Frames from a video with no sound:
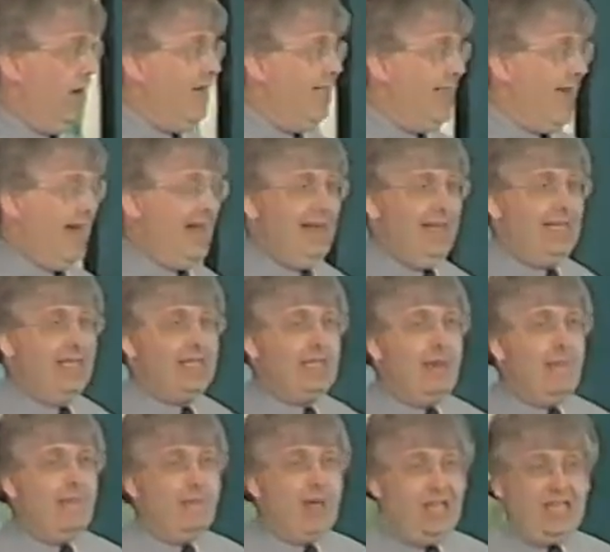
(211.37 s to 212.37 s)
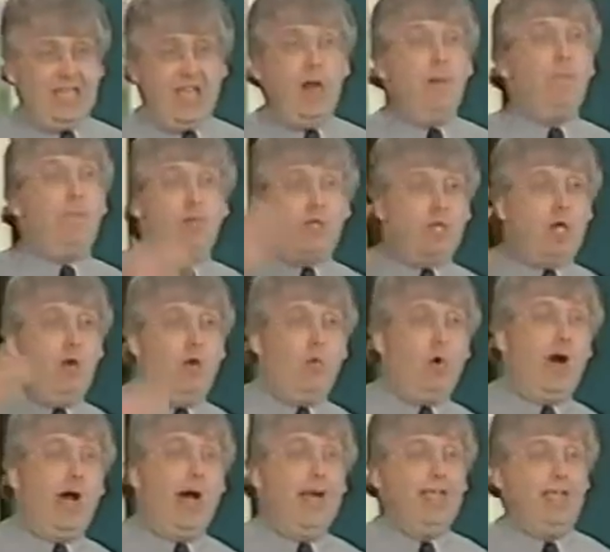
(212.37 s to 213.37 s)
That is, a 10%
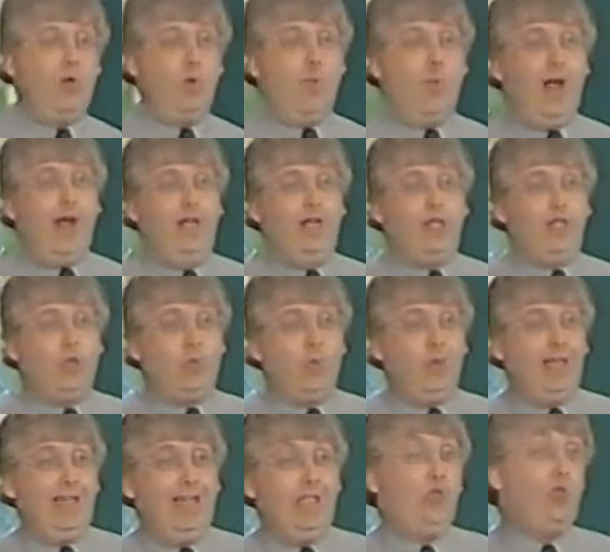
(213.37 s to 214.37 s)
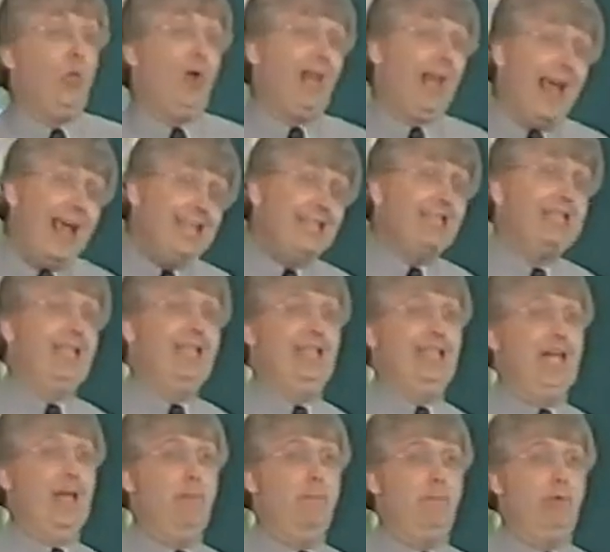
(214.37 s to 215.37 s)
rise in wages would lead to a less than
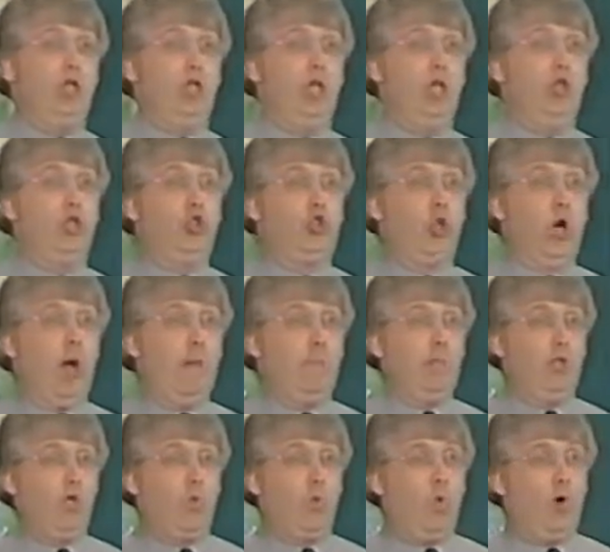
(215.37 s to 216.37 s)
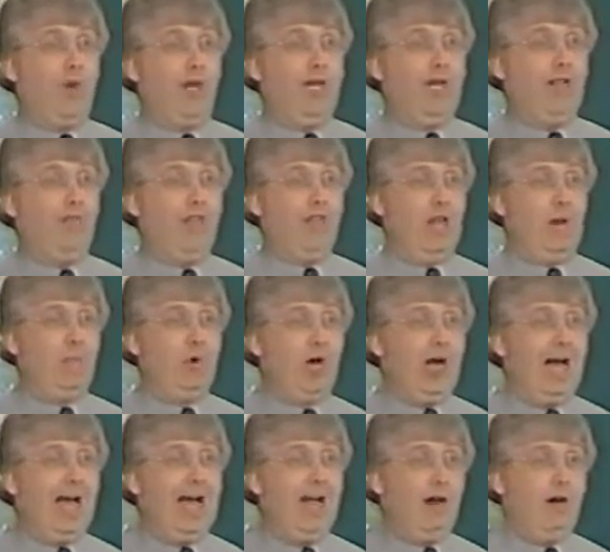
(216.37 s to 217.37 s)
10% drop in the quantity of labor
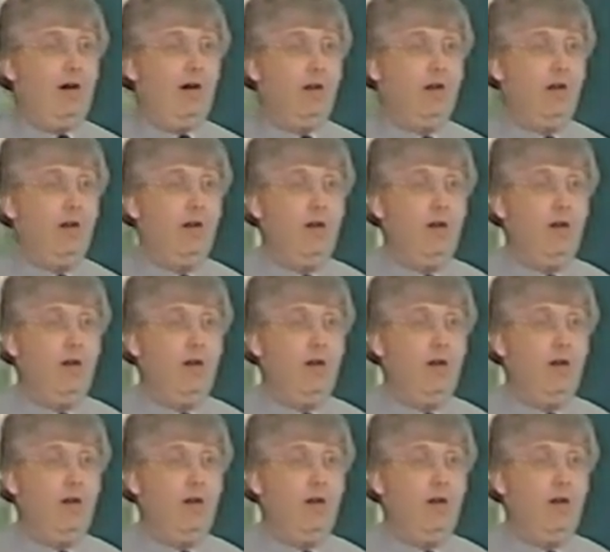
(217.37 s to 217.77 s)
hired.